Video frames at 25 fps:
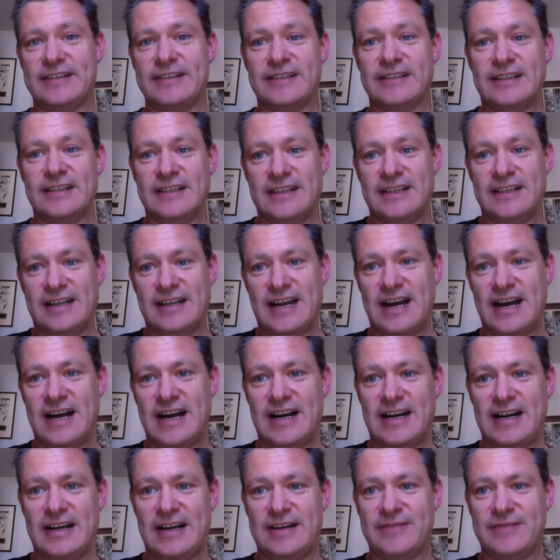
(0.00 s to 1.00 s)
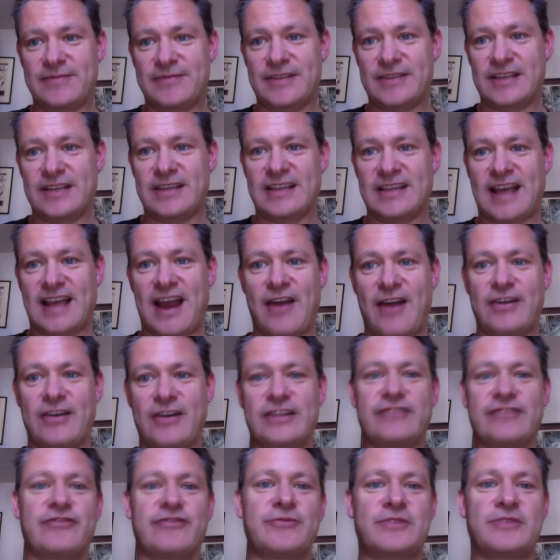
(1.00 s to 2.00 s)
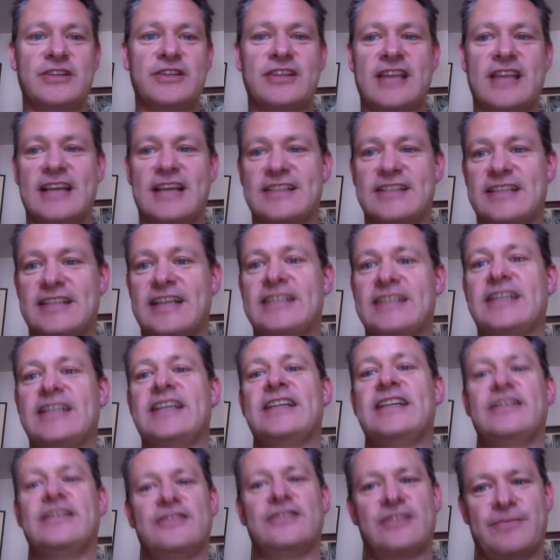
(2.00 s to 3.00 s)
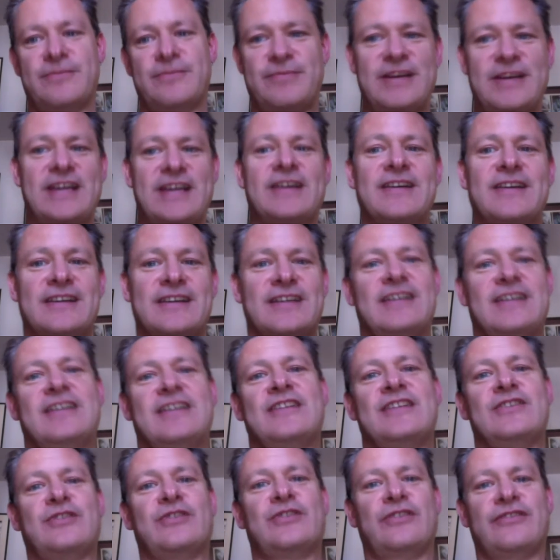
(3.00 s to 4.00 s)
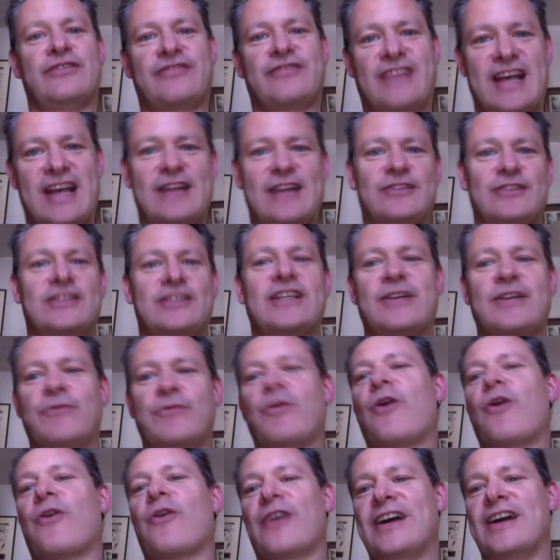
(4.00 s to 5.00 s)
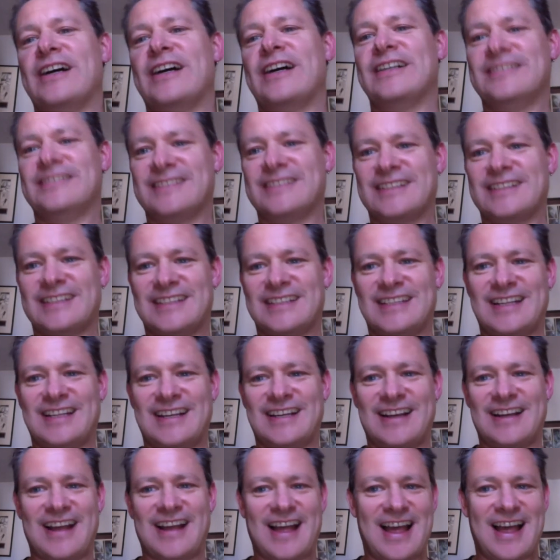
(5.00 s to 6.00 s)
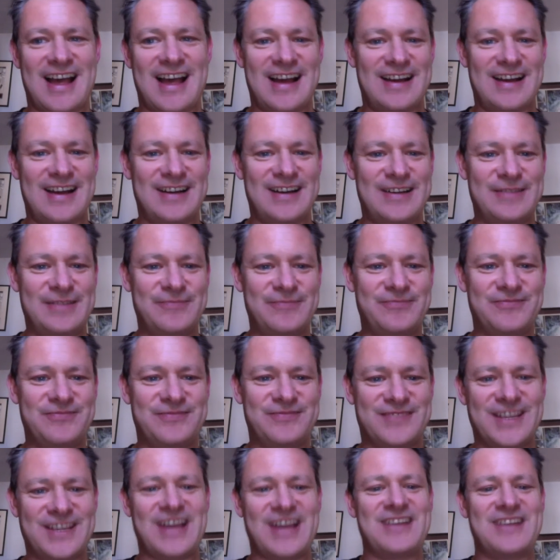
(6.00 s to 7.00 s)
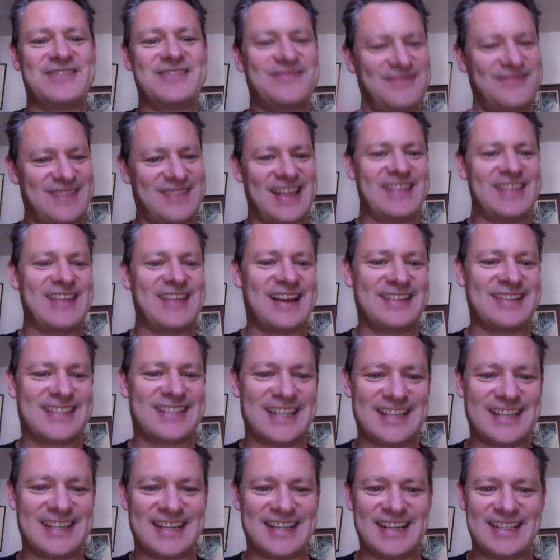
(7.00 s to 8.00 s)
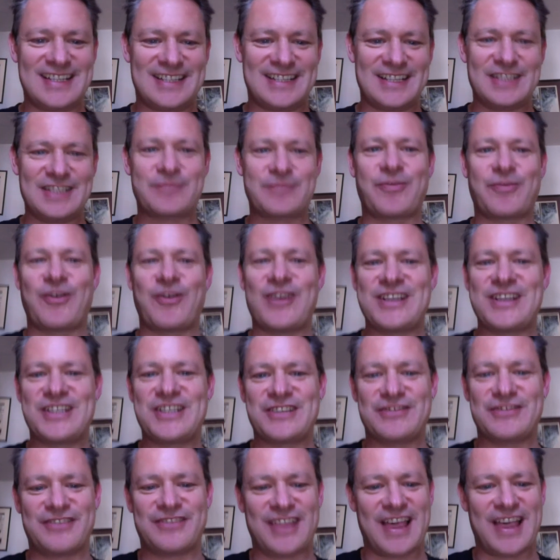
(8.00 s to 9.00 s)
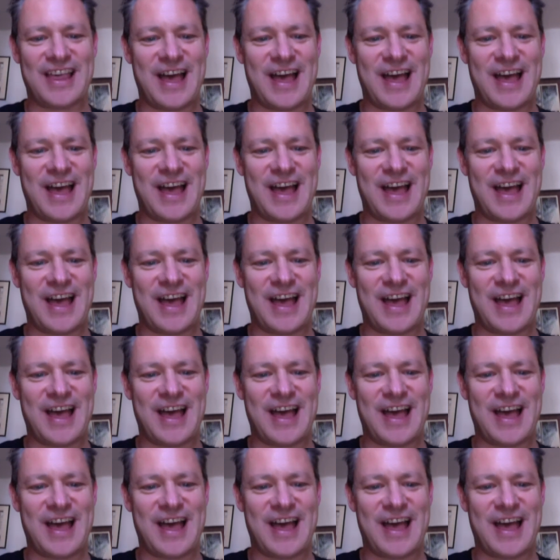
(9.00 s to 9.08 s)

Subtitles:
the character from 2000 AD, who's a big sort of Celtic warrior, so that's his inspiration for that.